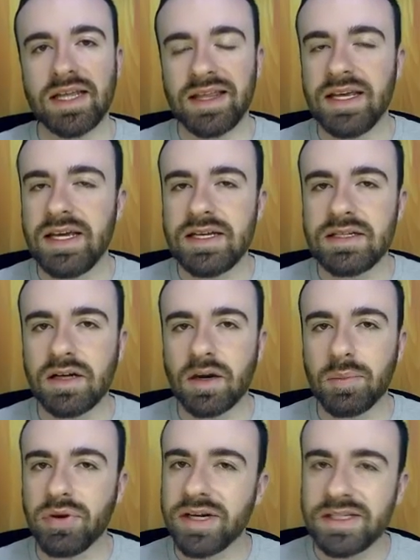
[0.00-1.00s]
these are
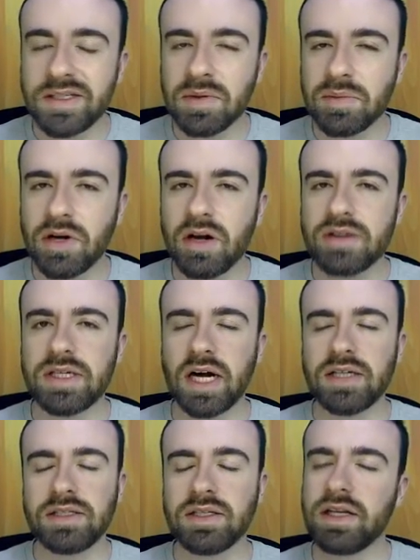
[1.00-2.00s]
pretty similar brawlers, and
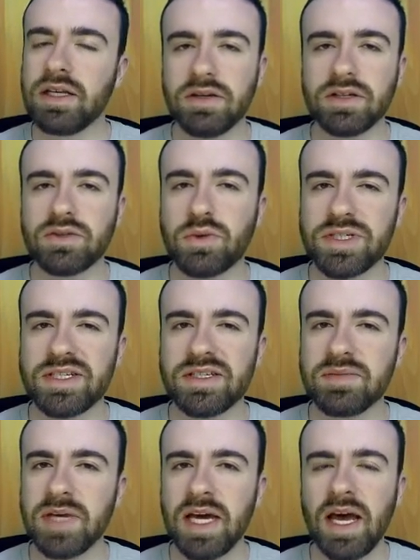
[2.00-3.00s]
honestly, I think you can switch them.